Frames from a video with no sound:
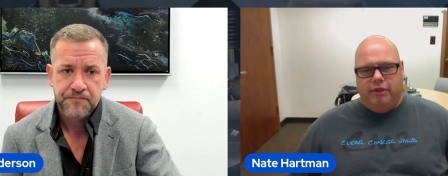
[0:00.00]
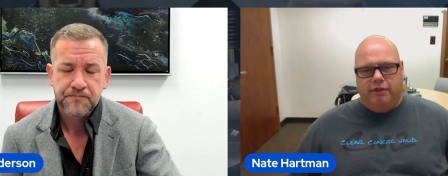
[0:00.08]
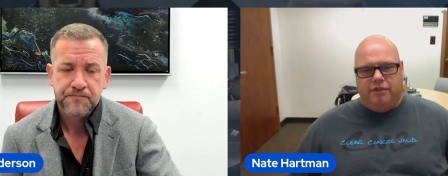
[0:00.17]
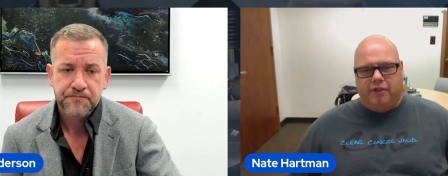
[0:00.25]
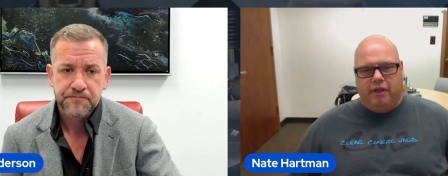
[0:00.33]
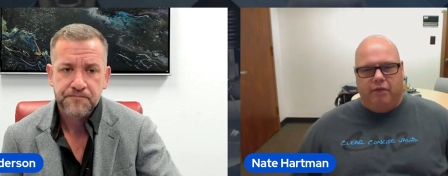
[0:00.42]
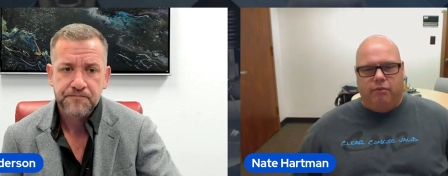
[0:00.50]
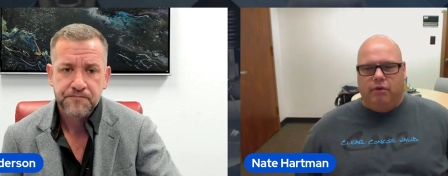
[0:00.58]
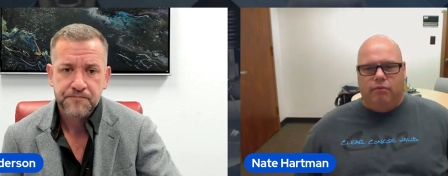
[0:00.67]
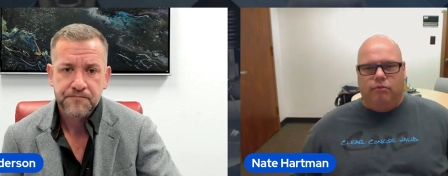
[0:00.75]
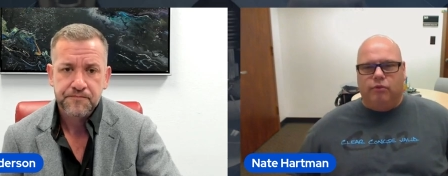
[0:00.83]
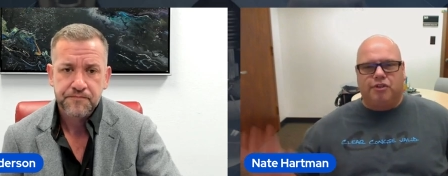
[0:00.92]
Speaker 1: say,
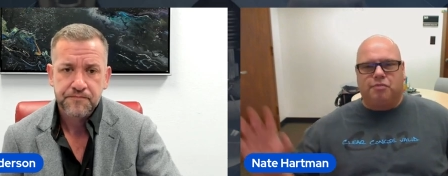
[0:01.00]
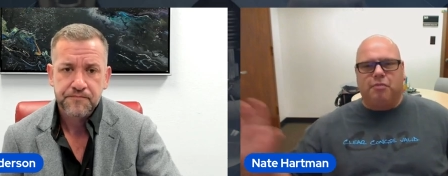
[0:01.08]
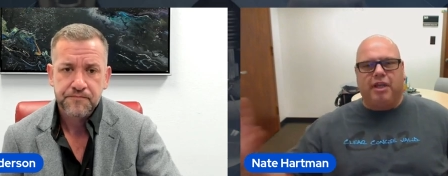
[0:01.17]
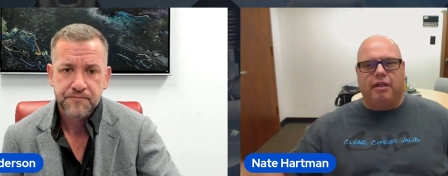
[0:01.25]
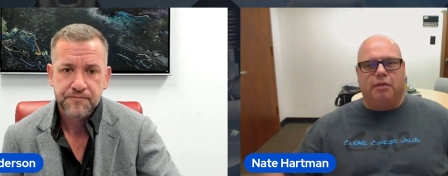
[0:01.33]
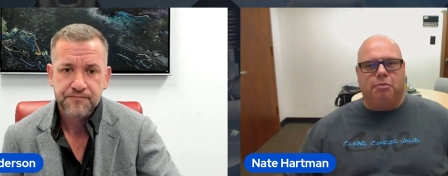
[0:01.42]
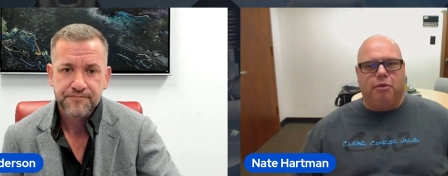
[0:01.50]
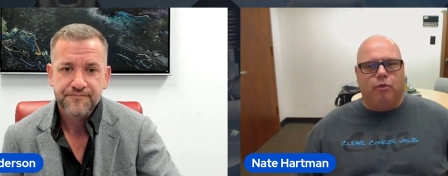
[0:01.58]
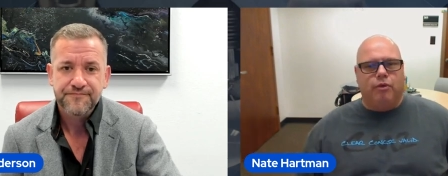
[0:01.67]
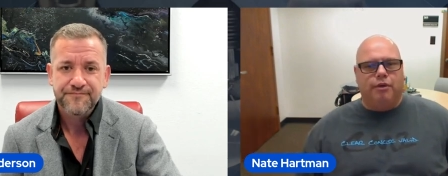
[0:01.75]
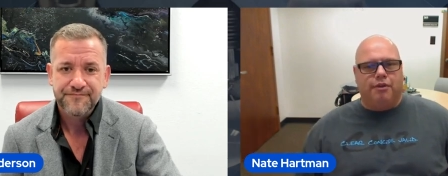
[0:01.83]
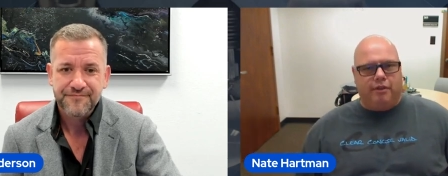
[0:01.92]
"Well, we'll just make it up in
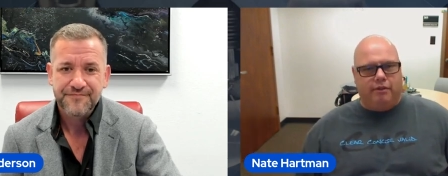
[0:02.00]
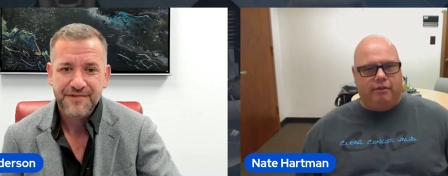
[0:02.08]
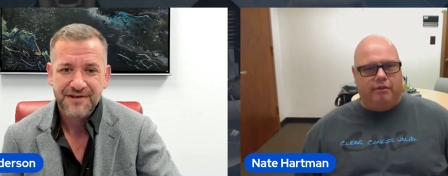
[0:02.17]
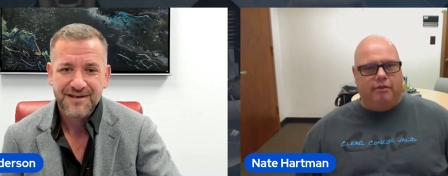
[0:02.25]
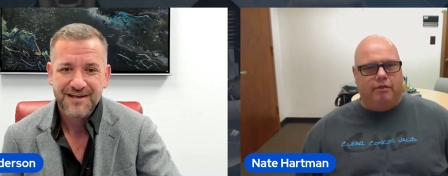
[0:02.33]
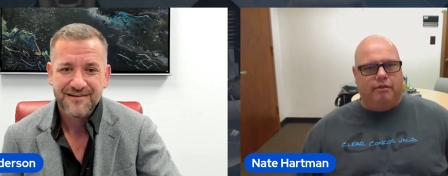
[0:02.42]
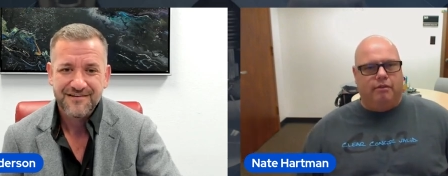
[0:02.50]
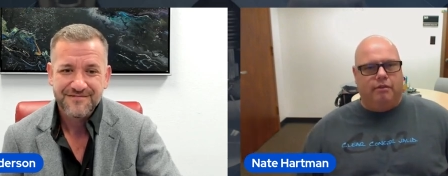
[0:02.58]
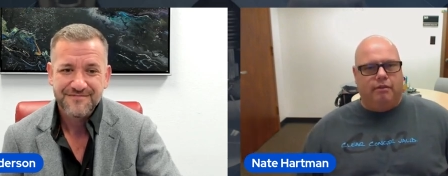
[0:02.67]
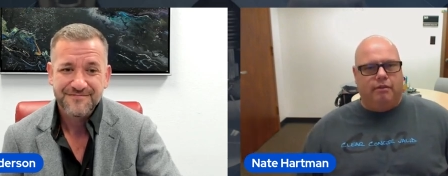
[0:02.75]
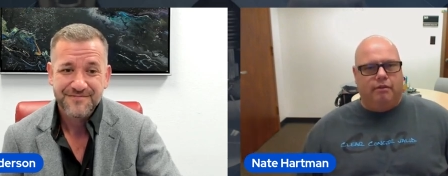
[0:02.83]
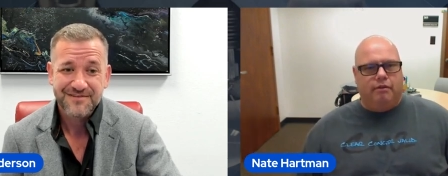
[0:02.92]
warranty."
Speaker 2: Yeah,
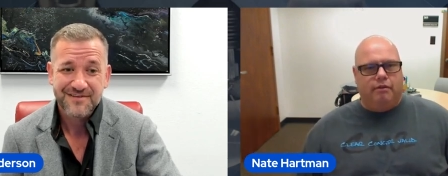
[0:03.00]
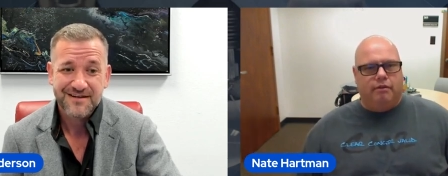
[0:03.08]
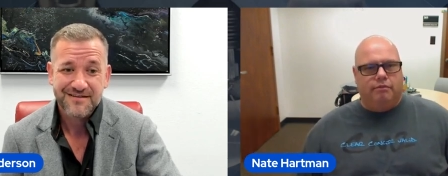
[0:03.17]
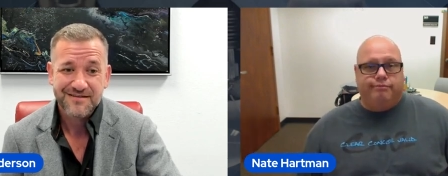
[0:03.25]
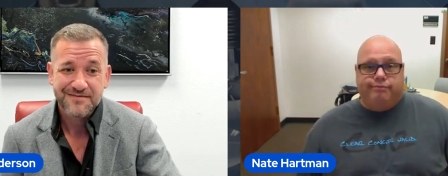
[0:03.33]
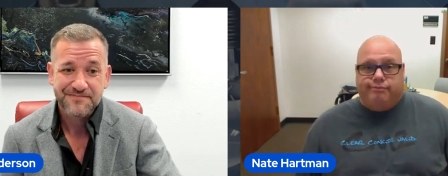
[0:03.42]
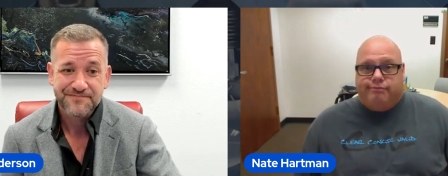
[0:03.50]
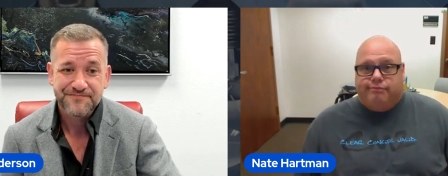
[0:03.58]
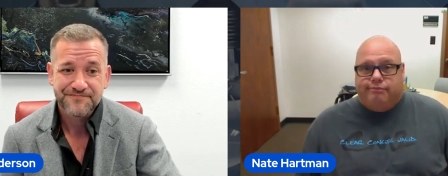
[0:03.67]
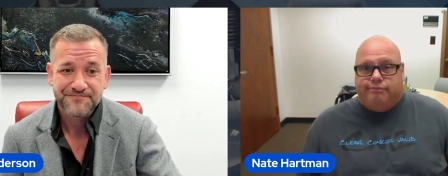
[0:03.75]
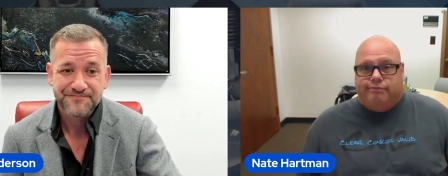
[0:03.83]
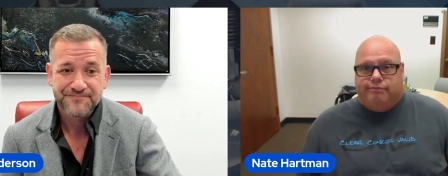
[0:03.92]
exactly.
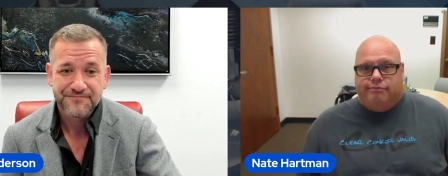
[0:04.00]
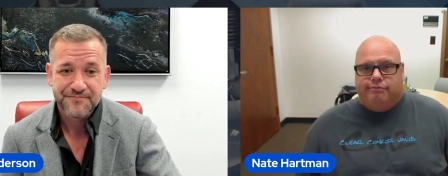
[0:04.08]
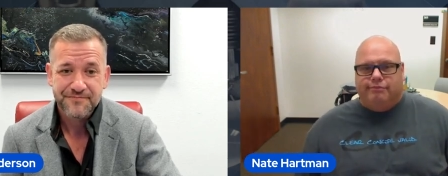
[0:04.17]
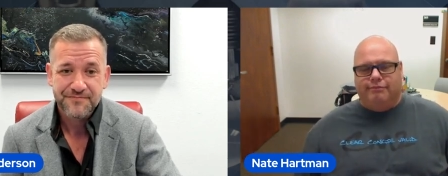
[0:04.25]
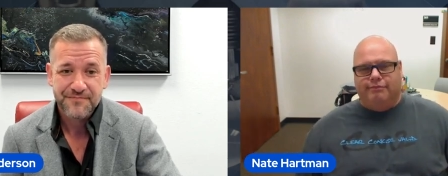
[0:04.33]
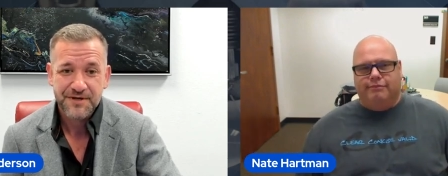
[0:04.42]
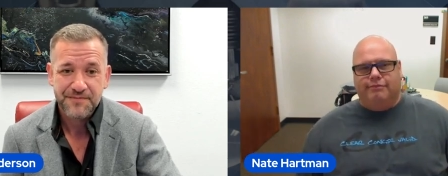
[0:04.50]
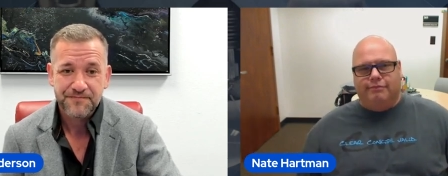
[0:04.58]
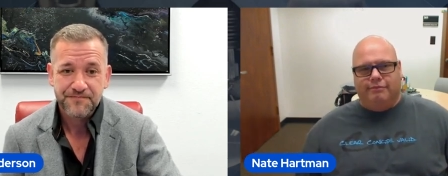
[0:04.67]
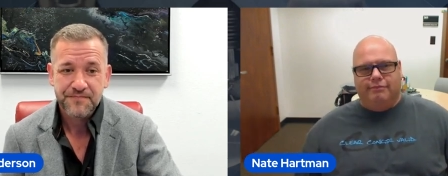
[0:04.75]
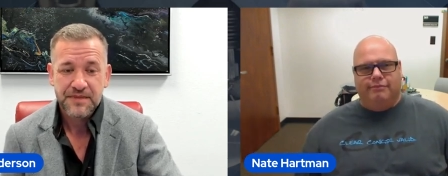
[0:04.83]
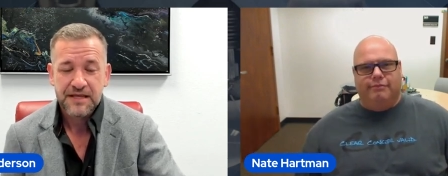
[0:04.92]
Yeah,
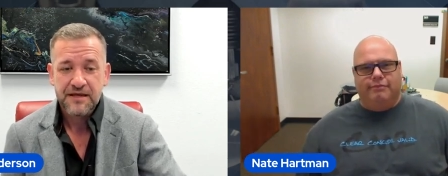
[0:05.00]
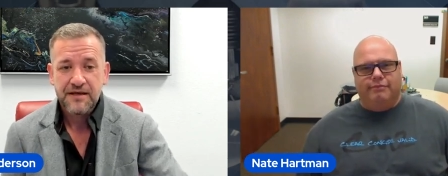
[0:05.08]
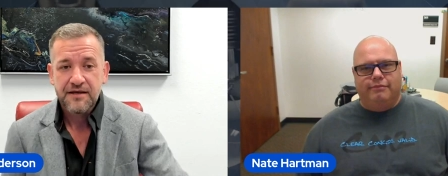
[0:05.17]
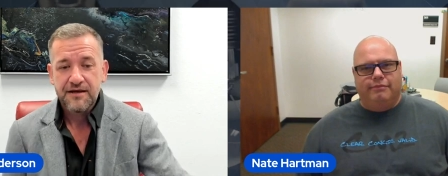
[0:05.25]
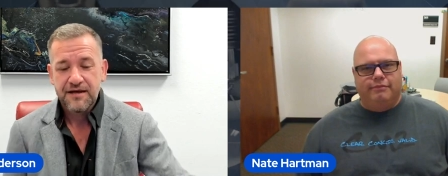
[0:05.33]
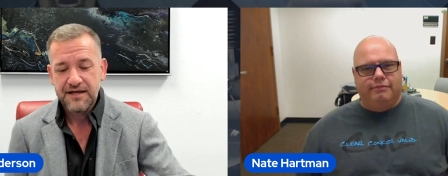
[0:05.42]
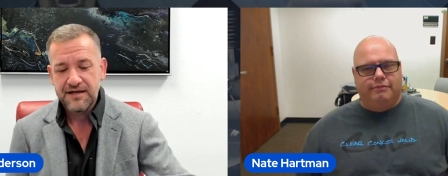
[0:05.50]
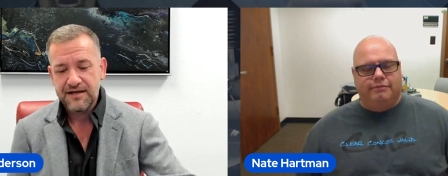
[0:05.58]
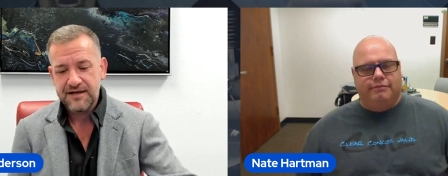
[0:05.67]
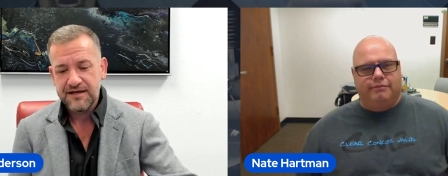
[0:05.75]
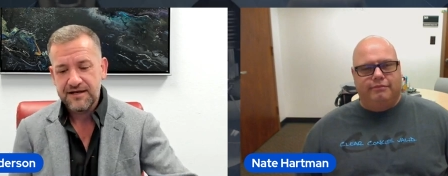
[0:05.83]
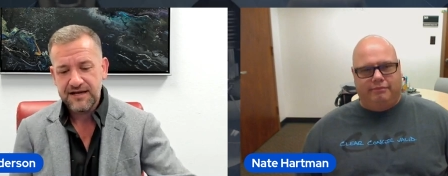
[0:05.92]
and
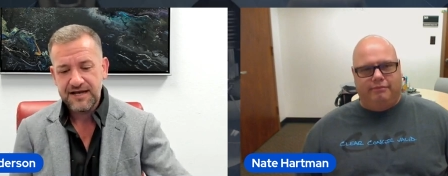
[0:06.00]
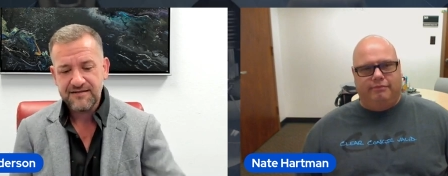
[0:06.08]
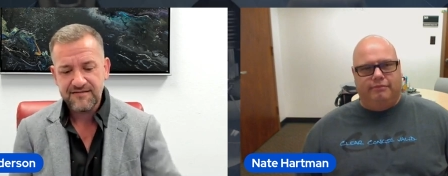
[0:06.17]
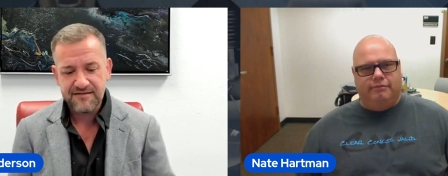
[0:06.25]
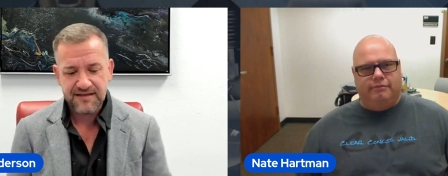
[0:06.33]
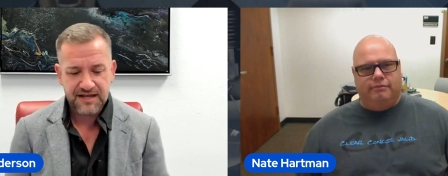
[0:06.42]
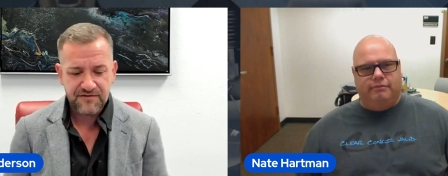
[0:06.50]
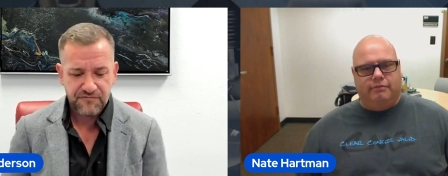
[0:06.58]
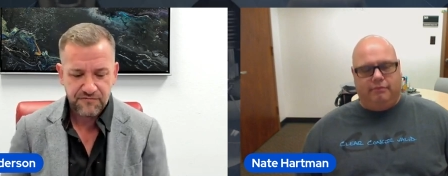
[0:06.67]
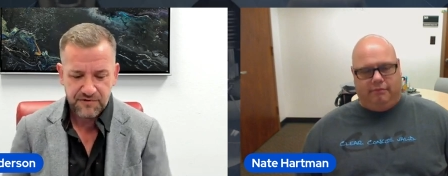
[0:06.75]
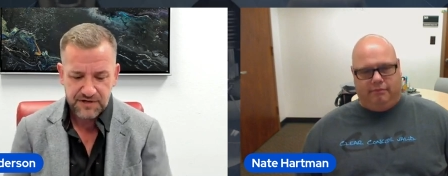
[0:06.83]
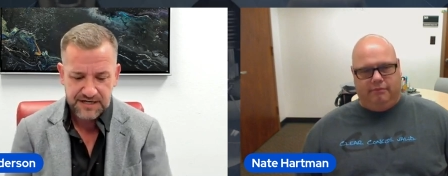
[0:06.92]
and and that's
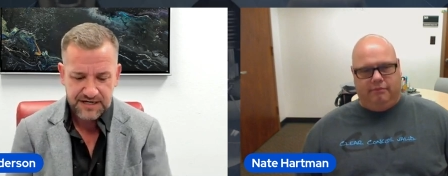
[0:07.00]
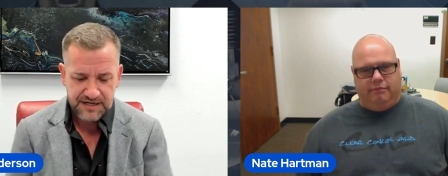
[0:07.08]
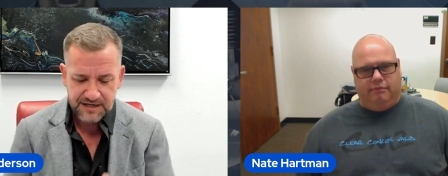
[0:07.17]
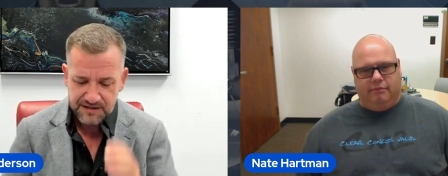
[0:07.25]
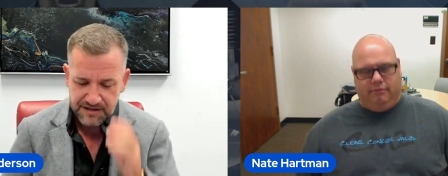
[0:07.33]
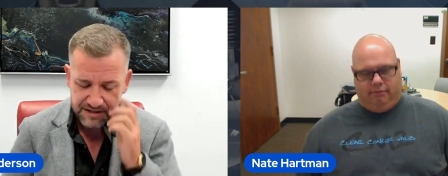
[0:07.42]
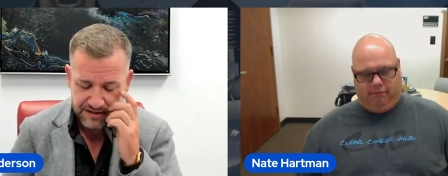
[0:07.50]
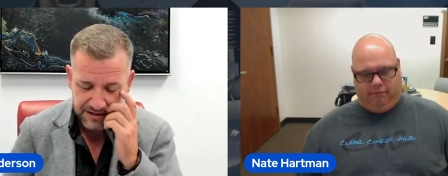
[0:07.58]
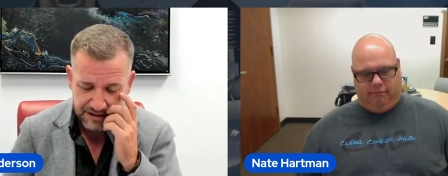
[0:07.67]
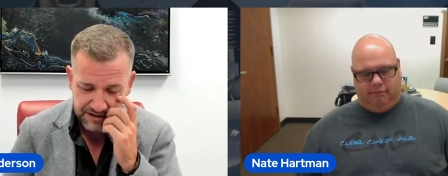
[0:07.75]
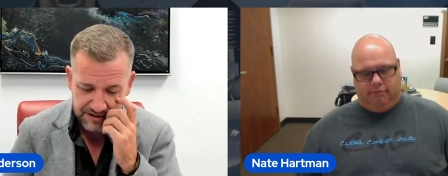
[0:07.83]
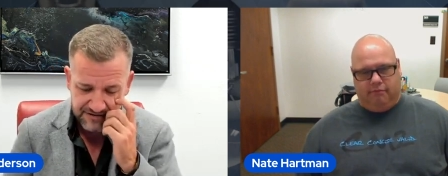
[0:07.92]
that's a,
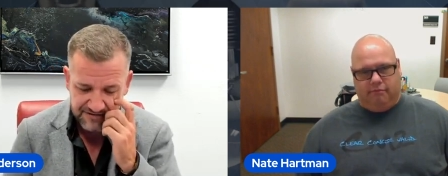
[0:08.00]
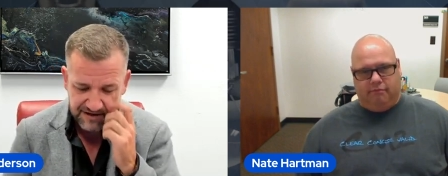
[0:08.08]
a good